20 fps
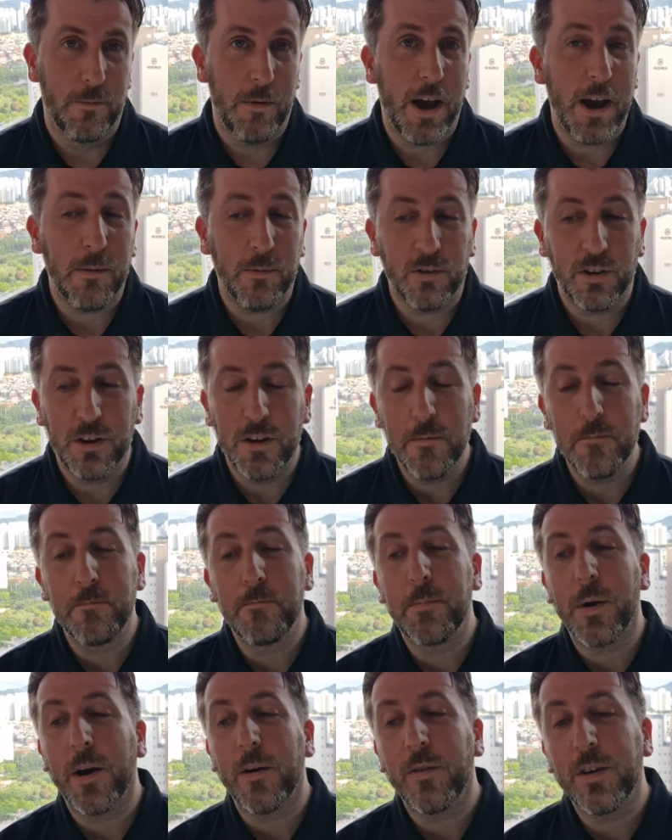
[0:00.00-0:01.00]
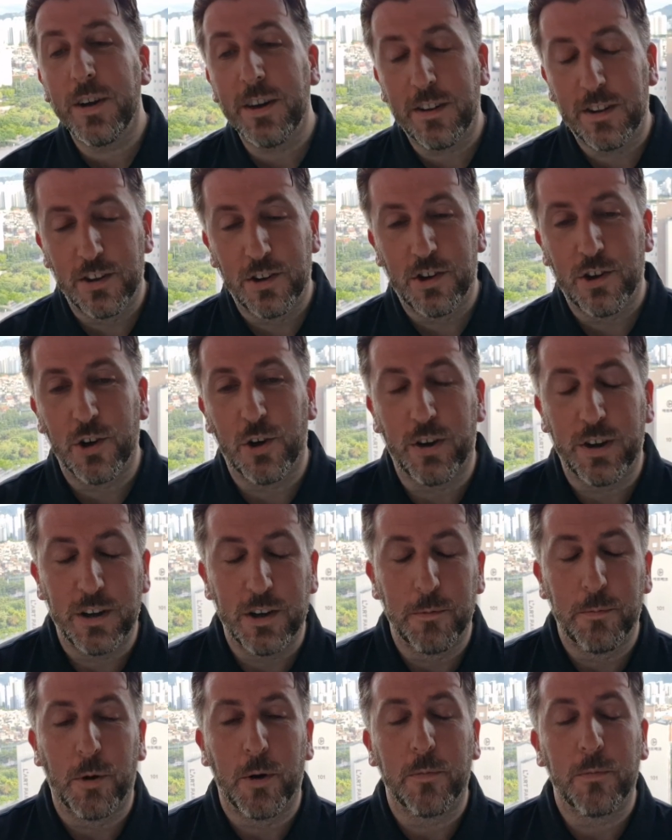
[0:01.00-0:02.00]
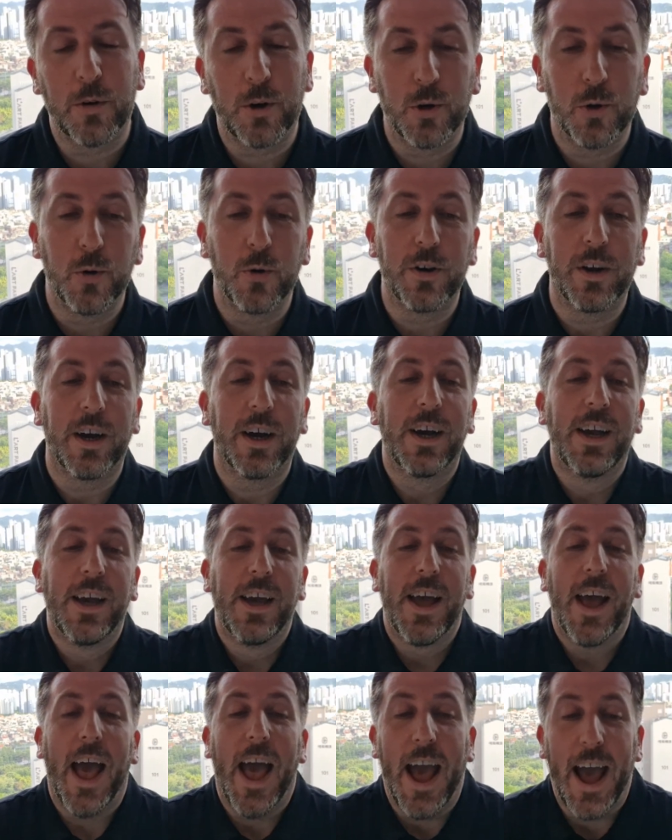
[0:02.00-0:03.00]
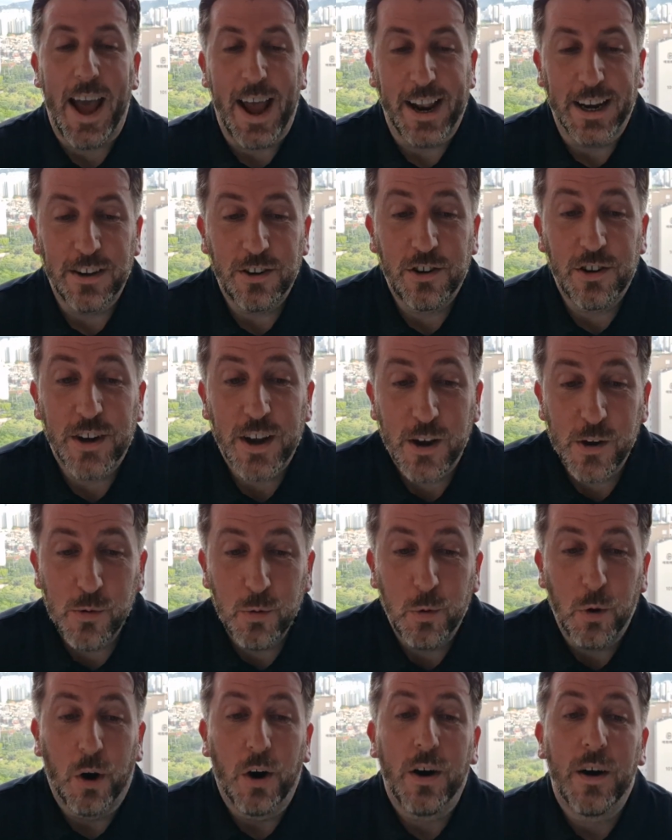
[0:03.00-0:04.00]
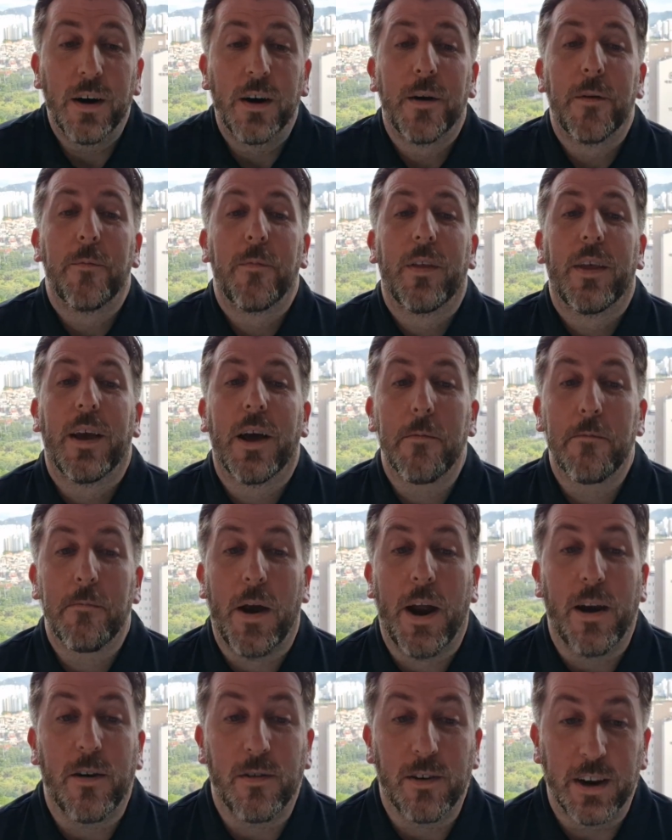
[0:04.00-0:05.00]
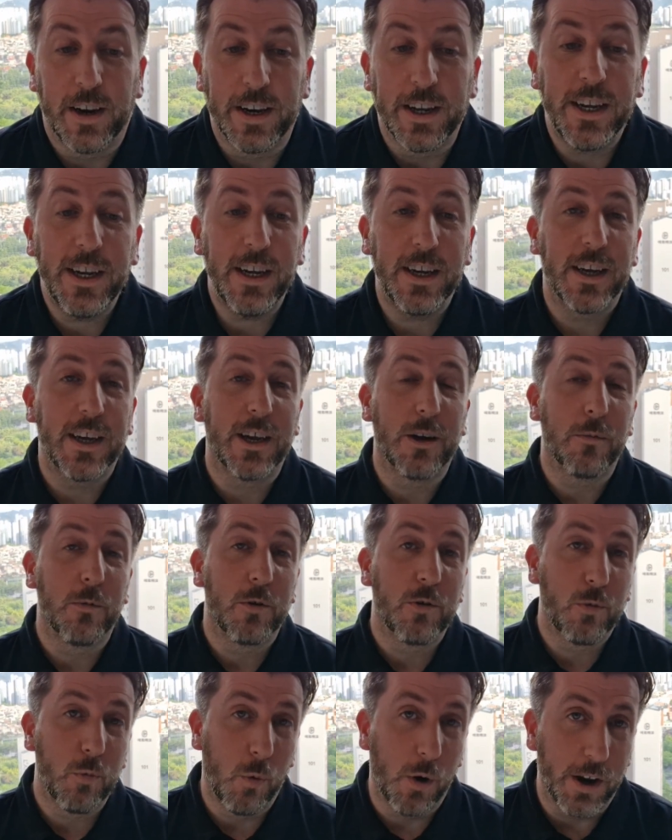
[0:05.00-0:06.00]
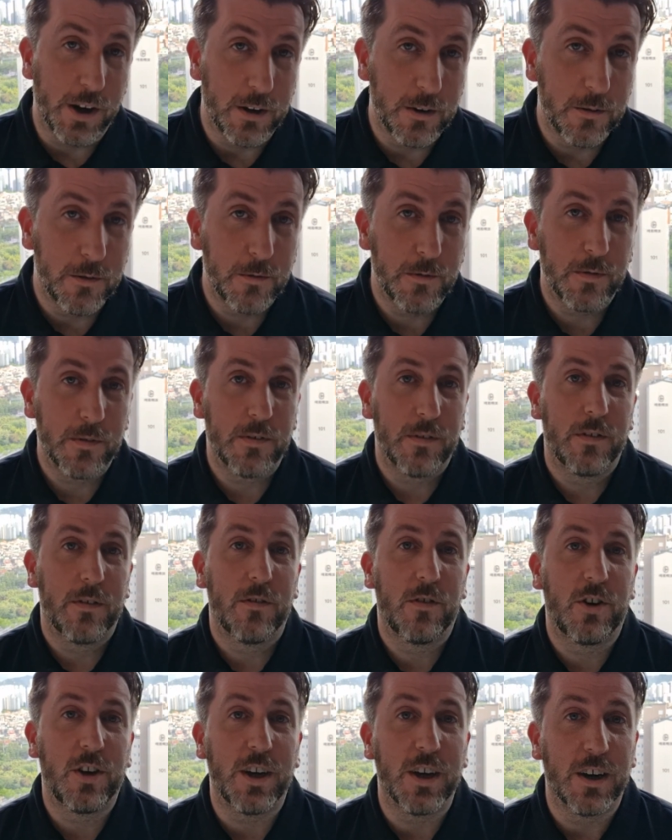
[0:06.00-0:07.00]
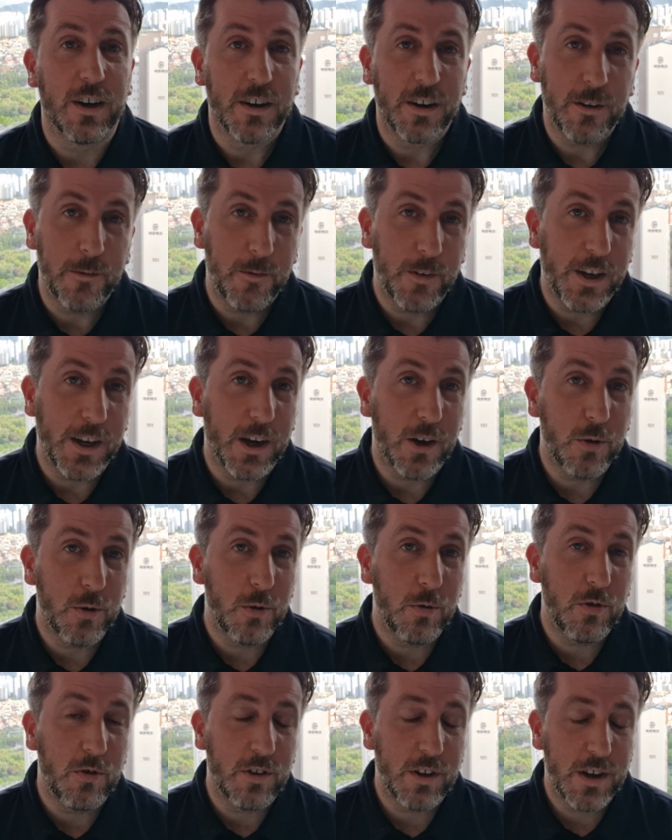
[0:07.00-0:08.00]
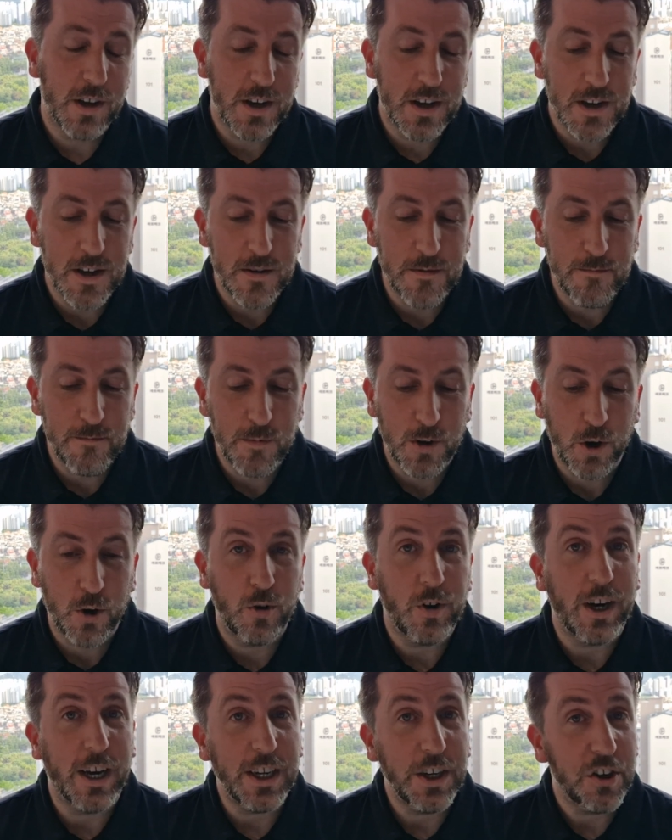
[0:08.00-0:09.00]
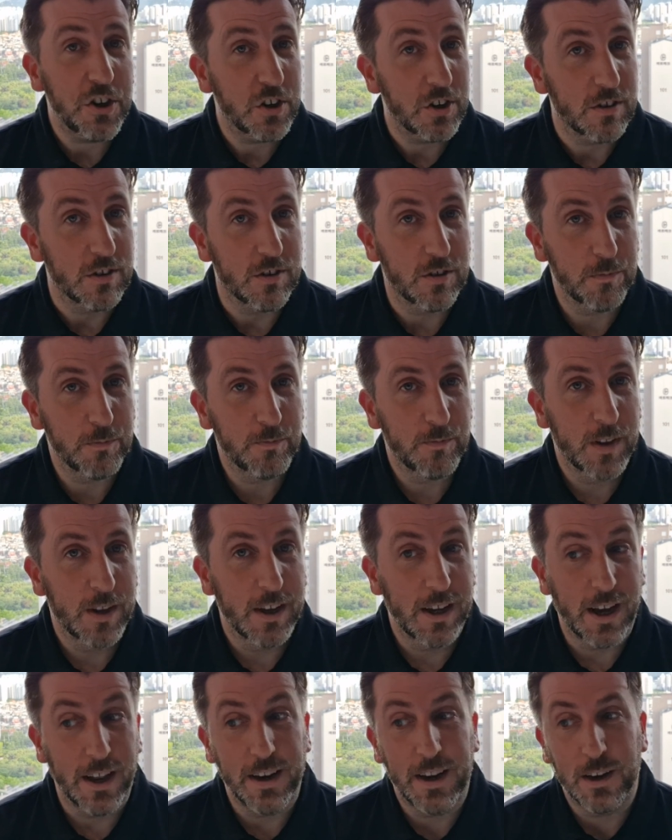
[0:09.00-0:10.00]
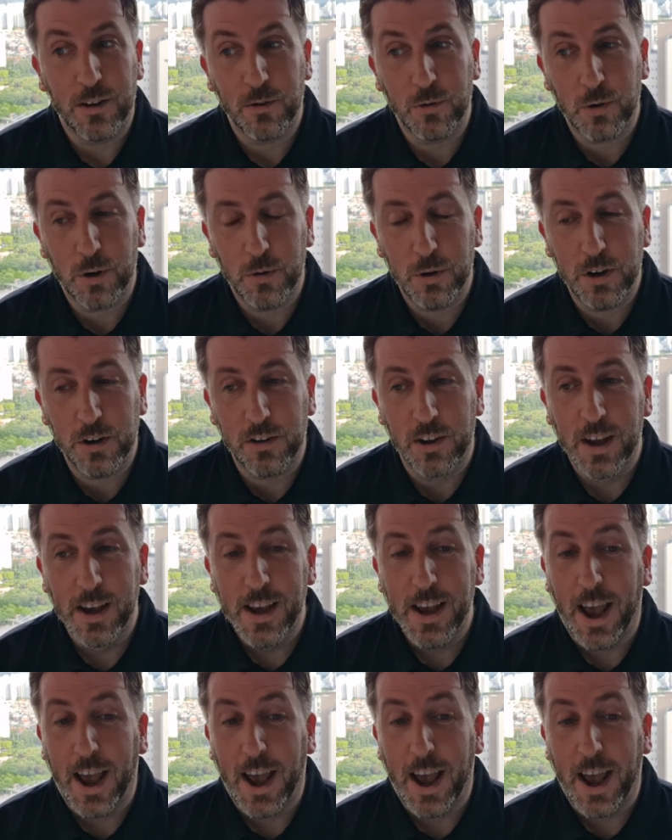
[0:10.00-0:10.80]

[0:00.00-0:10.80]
Absolutely buried the shot in the bottom corner. And you know what? Apparently, it was one of Gianni Vio's um, creations. And that was what it was.